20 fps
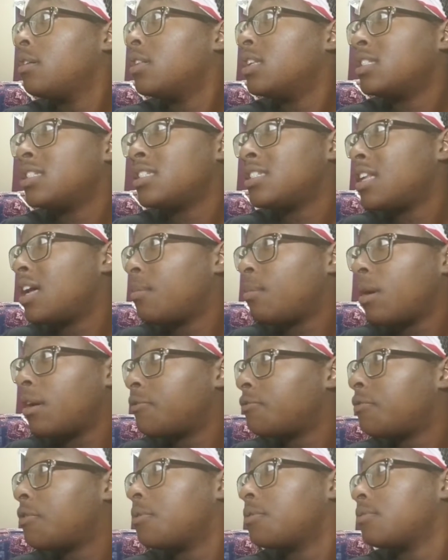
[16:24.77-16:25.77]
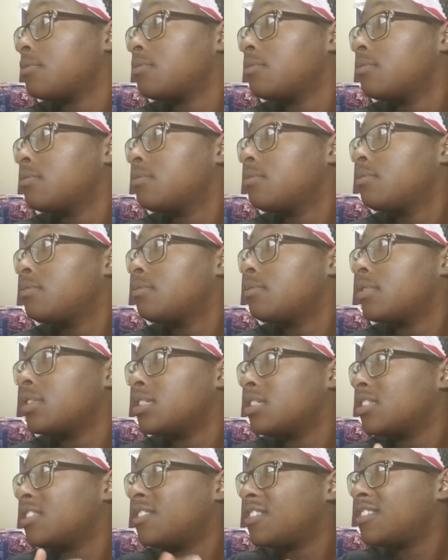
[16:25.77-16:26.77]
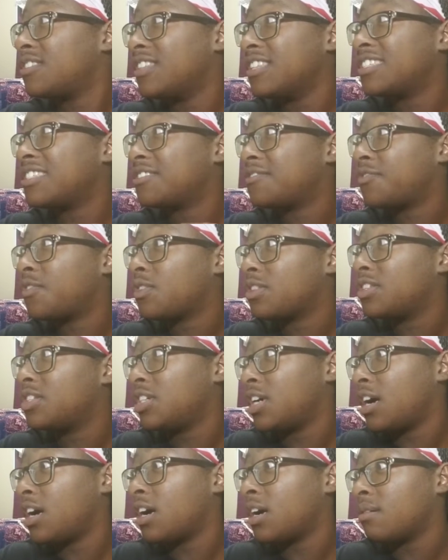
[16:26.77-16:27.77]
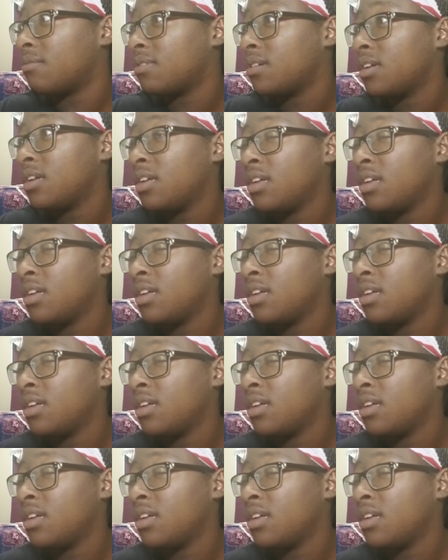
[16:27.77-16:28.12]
This is not my phone. This is this is for the job."